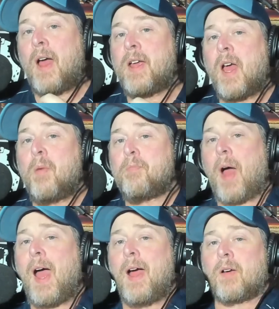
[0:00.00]
I am
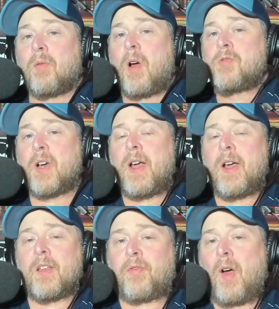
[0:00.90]
back.
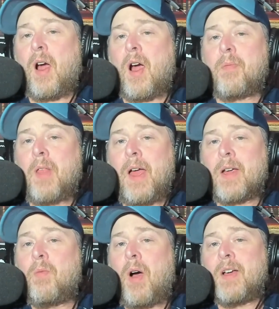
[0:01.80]
Rudrance for
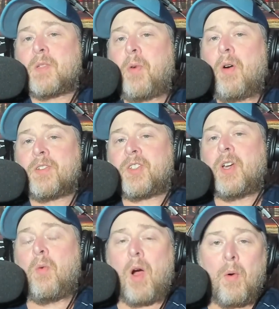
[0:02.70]
Black and White Sports
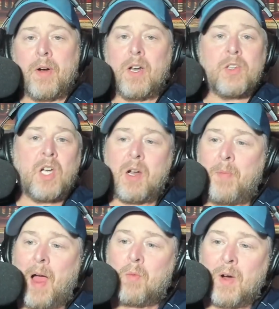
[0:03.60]
too. Well, we're going to talk
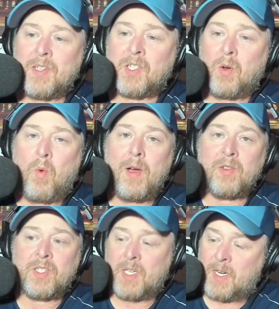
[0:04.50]
about Russell
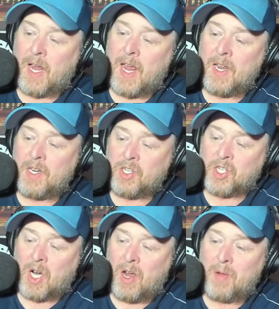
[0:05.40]
Wilson and
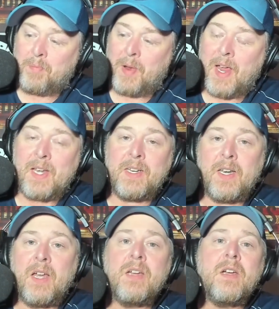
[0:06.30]
Sean
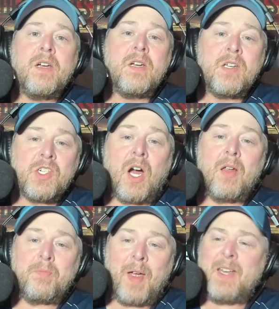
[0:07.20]
Payton.
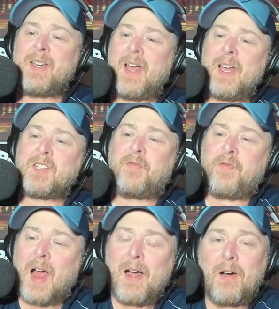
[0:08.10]
Sean Payton has
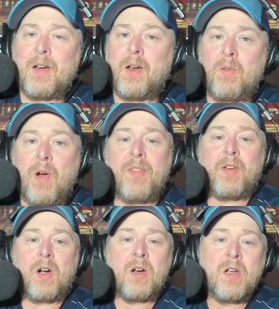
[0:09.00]
fired a
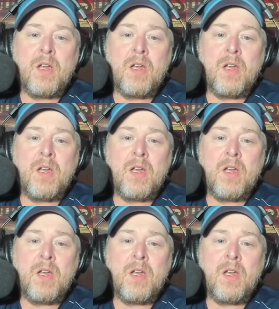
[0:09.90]
rather